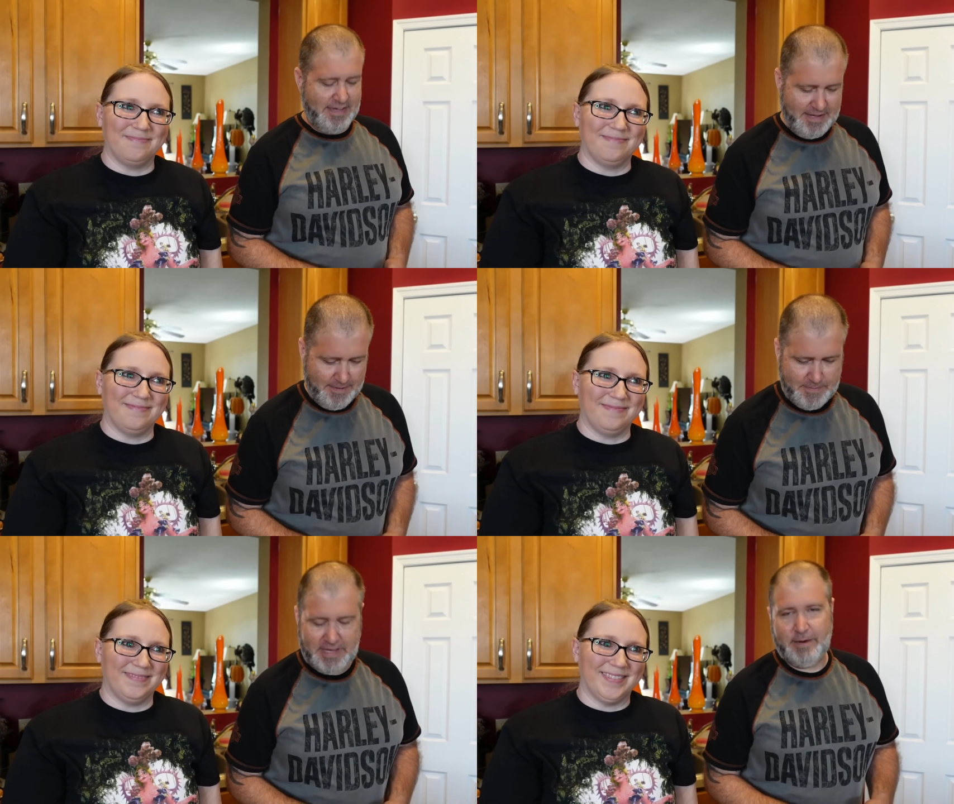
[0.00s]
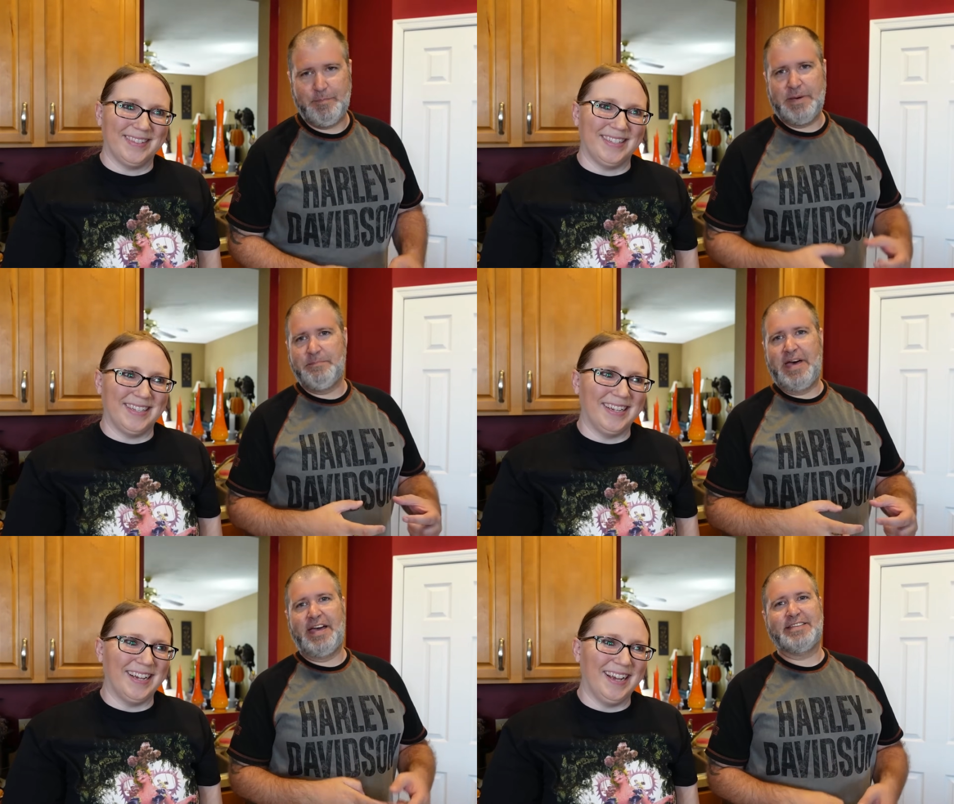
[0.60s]
Speaker 1: "Yep." He had
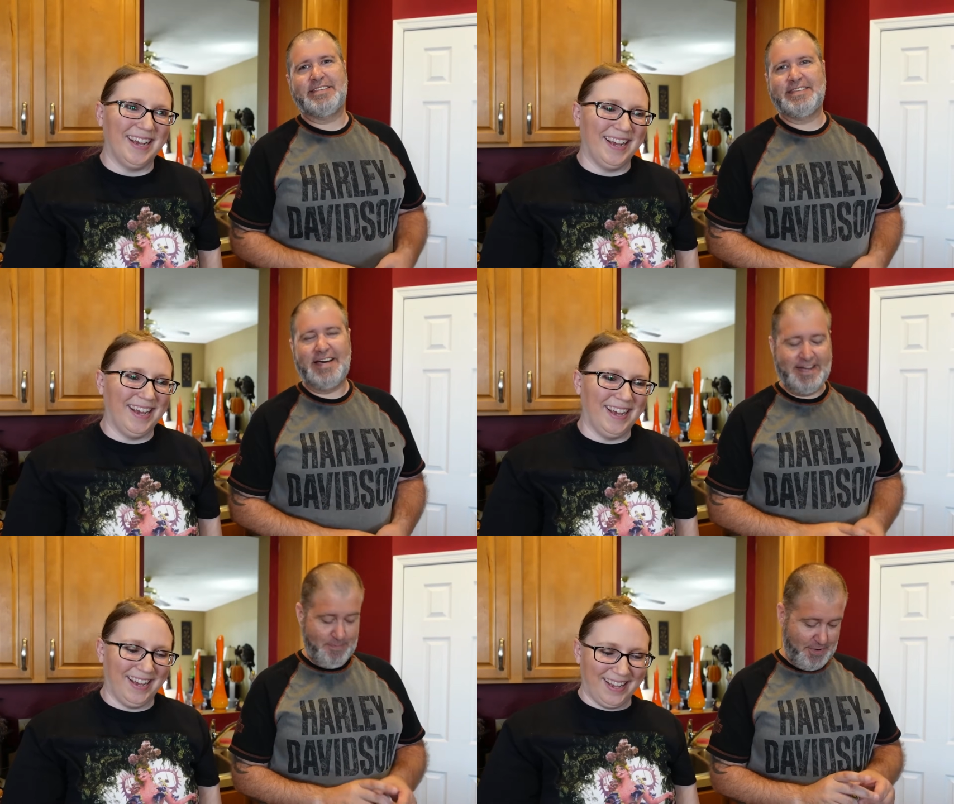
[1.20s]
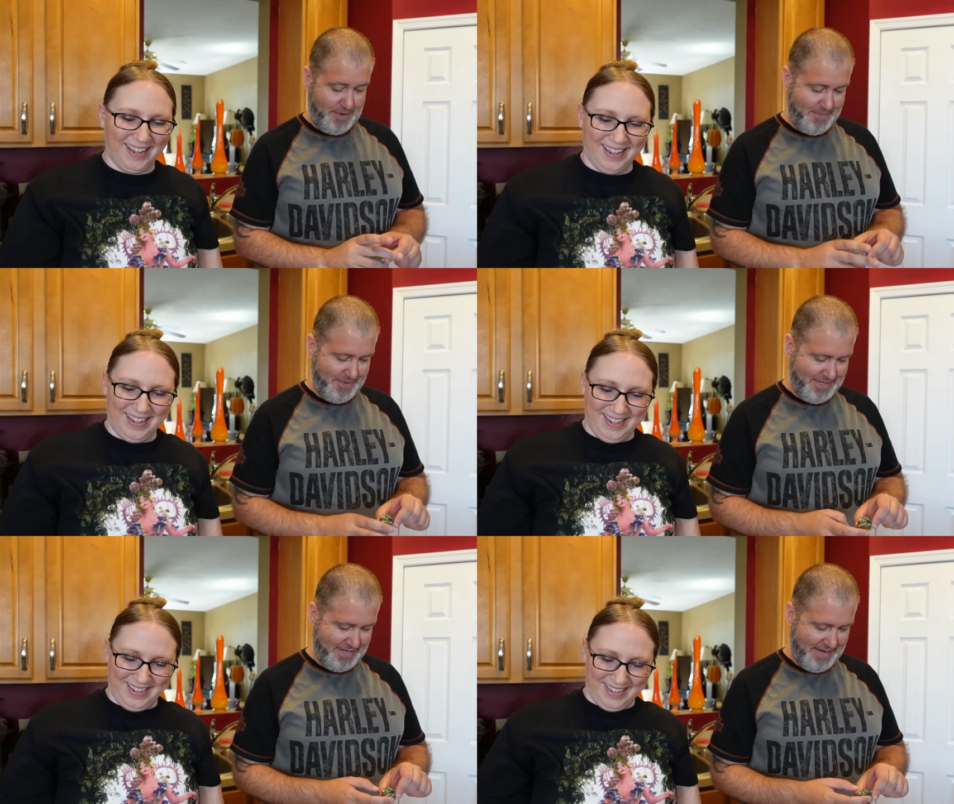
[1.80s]
big bags of signed
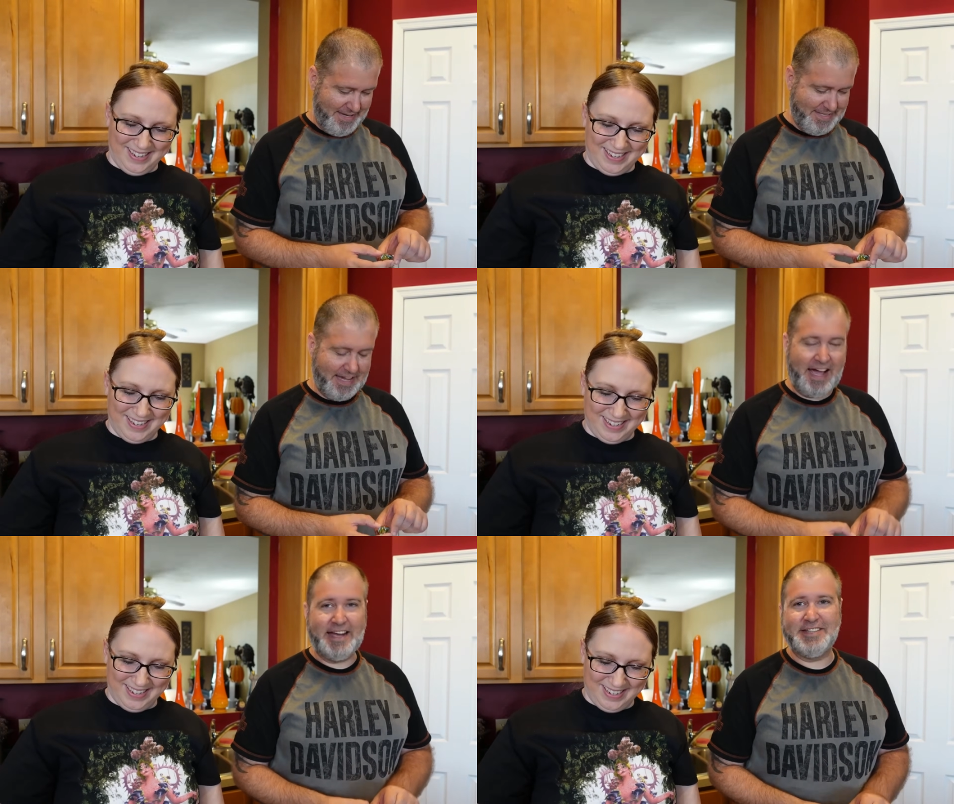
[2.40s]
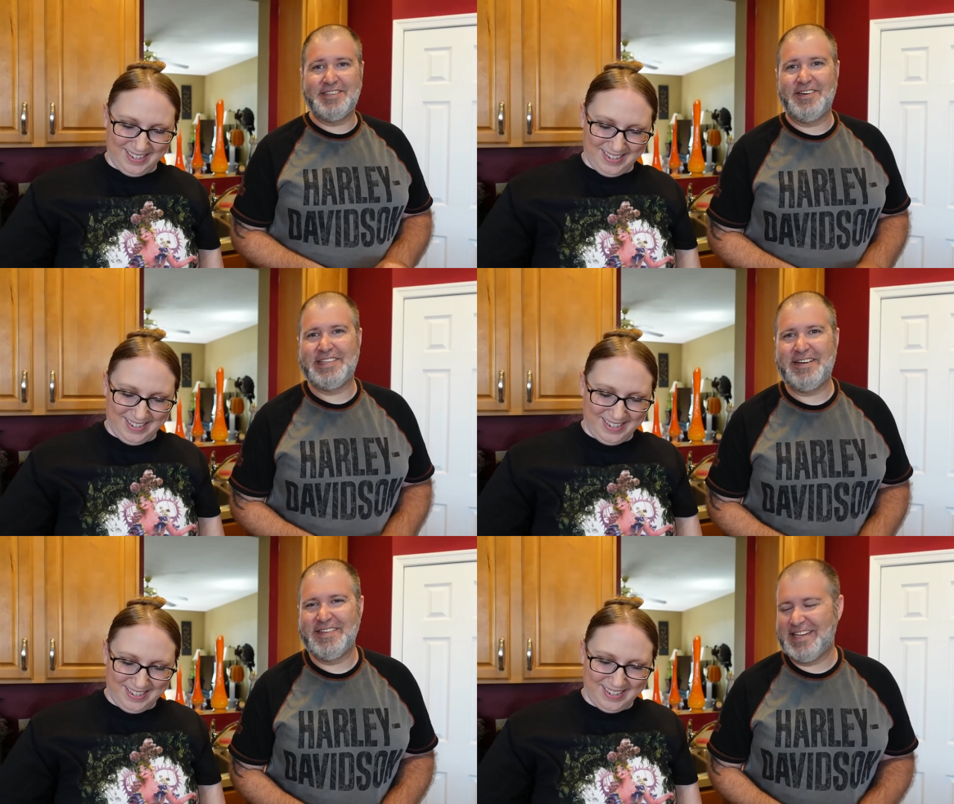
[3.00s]
marbles. And he's like, "I just
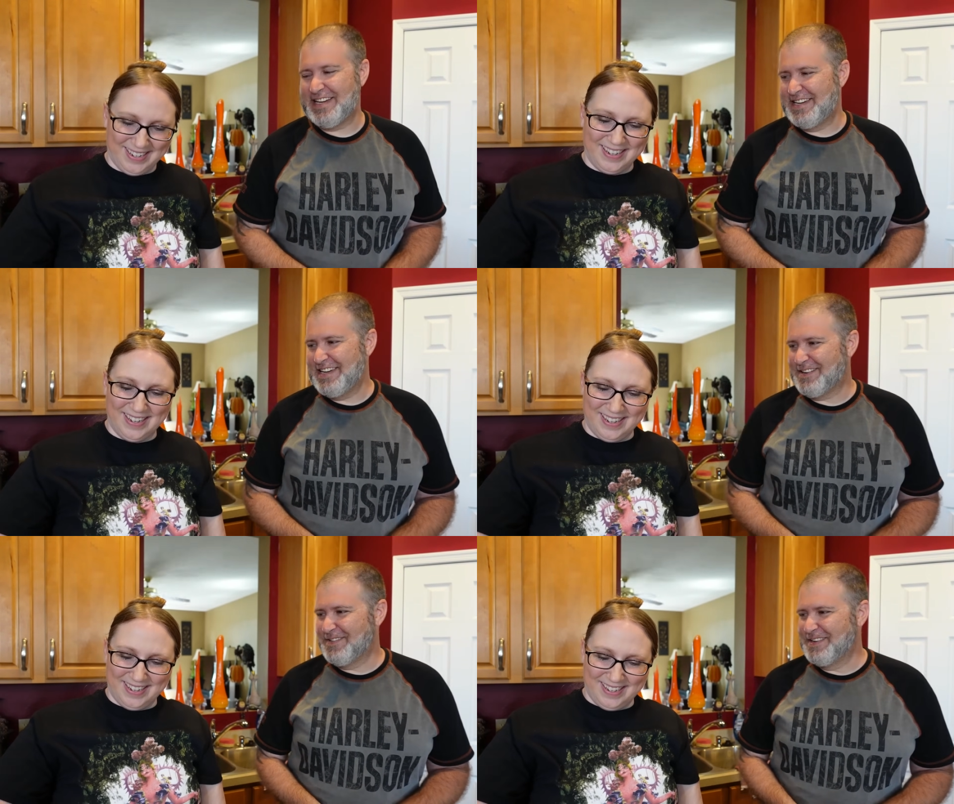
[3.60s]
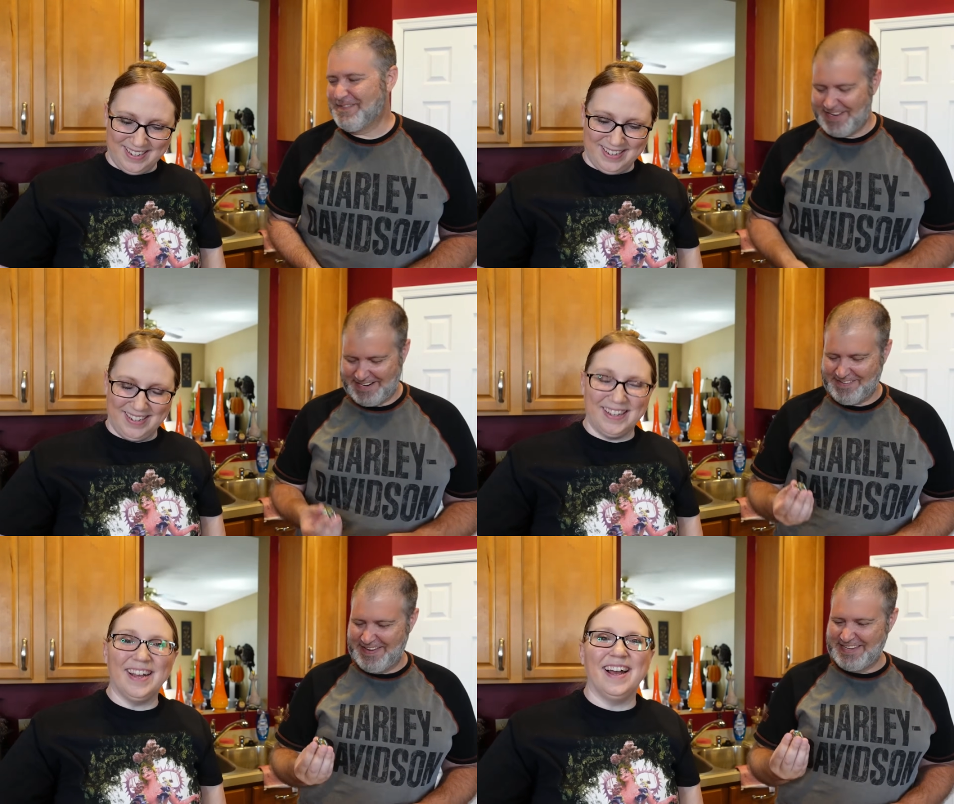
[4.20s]
thought that was like a nickel in the
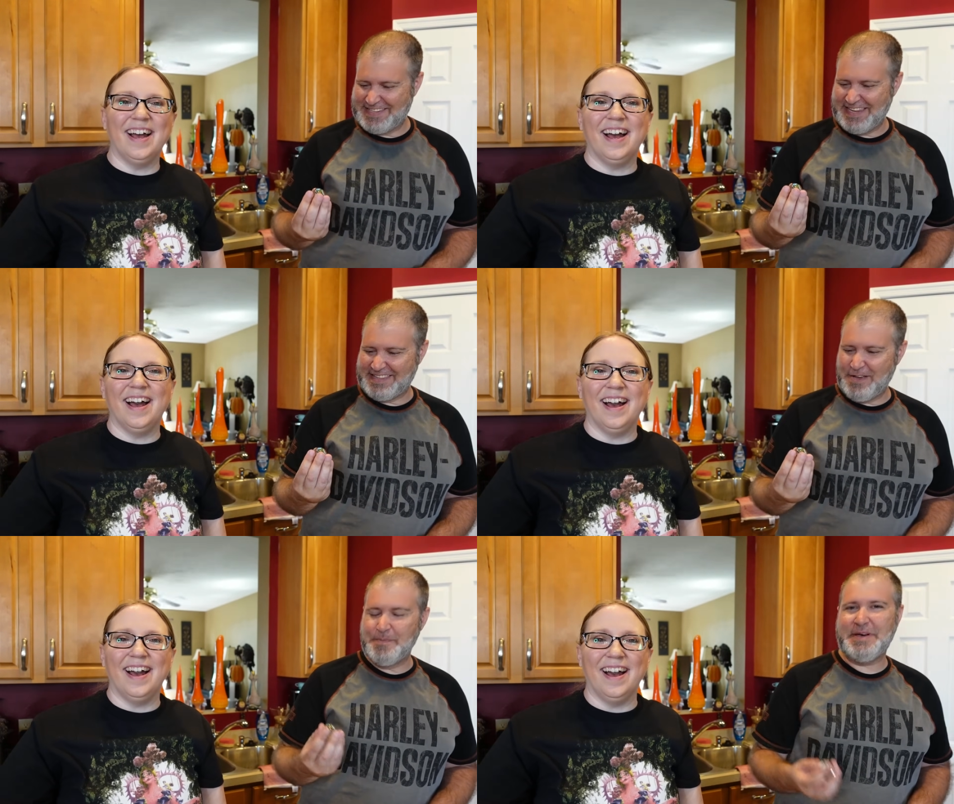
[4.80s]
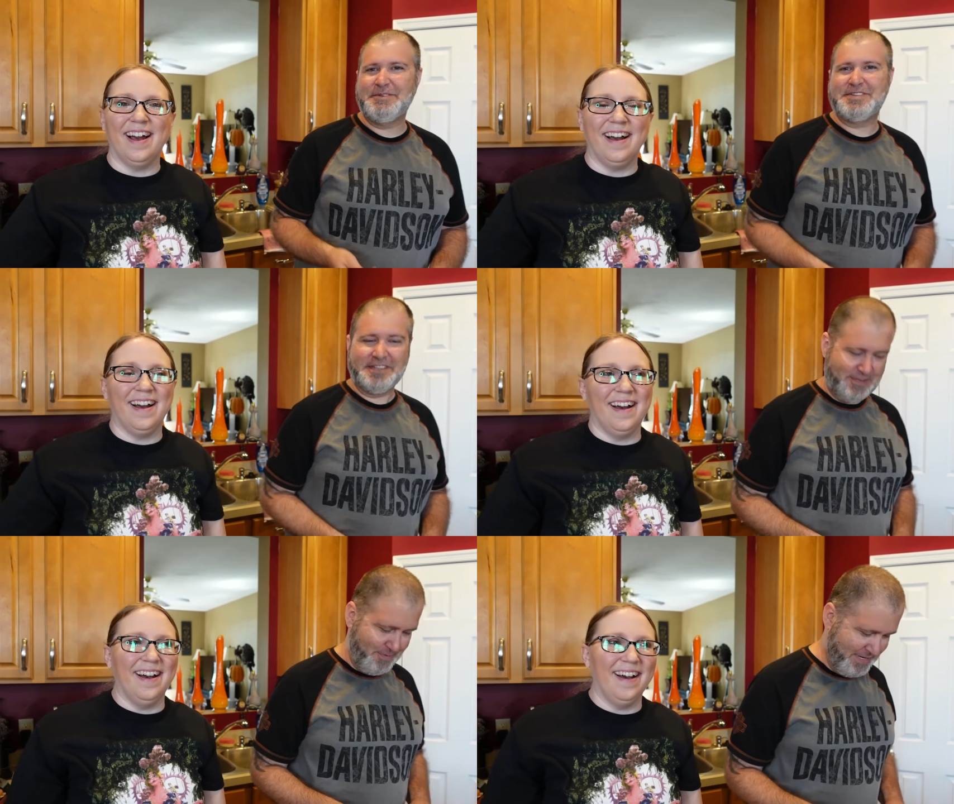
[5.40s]
bottom." It's like, nope, that was
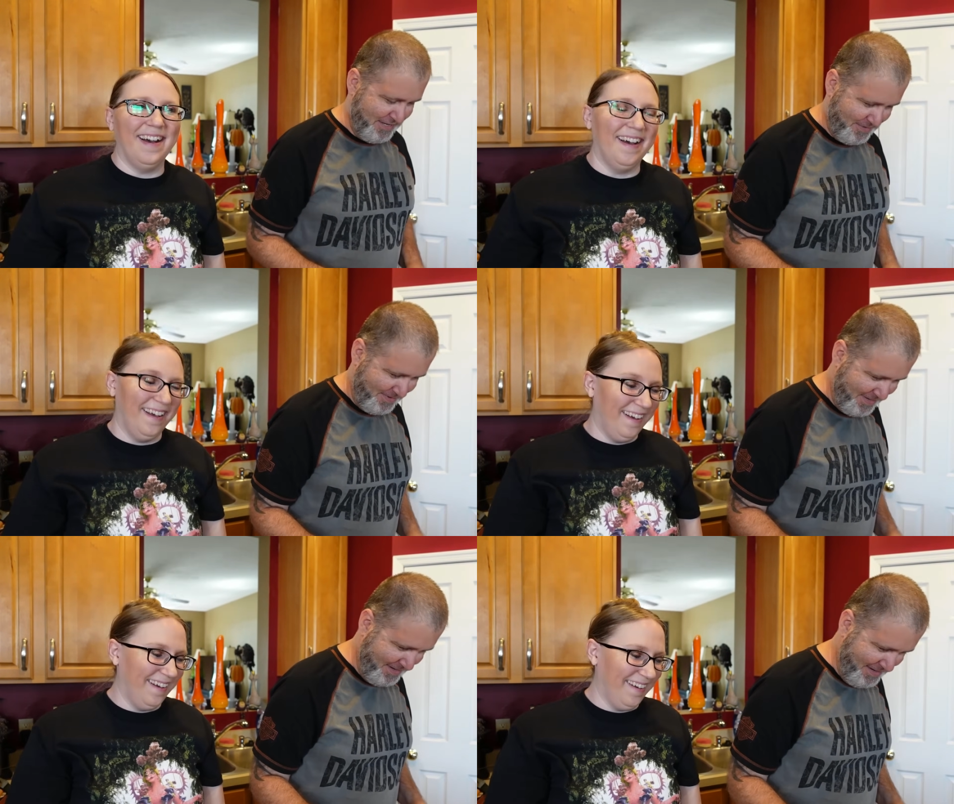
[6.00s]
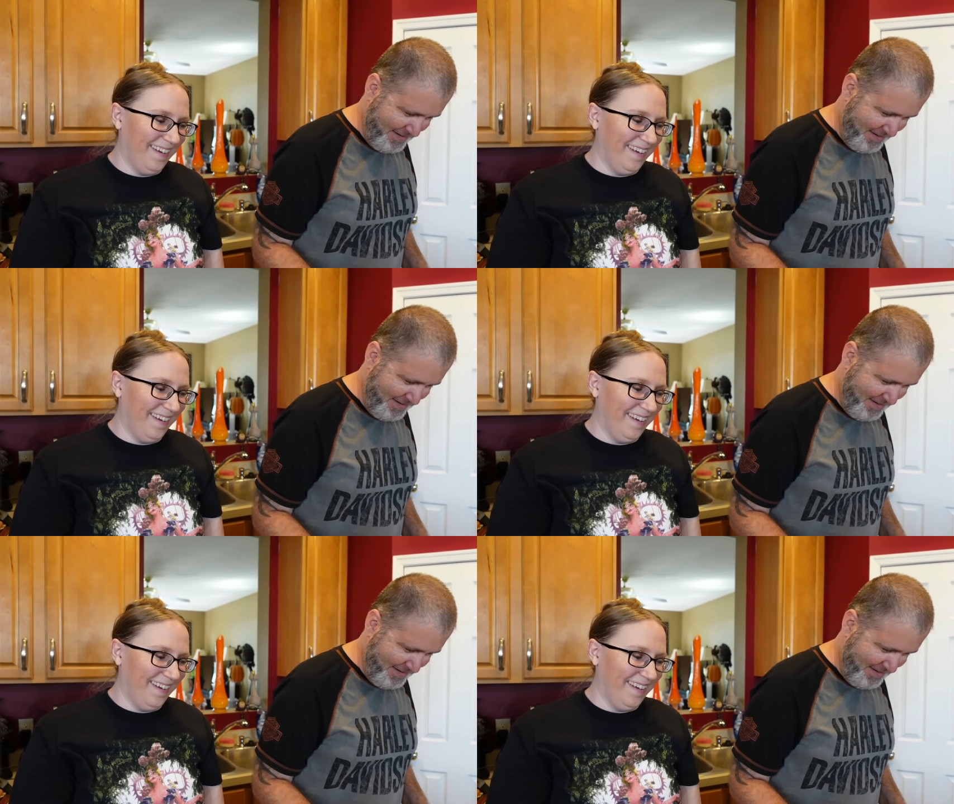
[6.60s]
just 2 initials.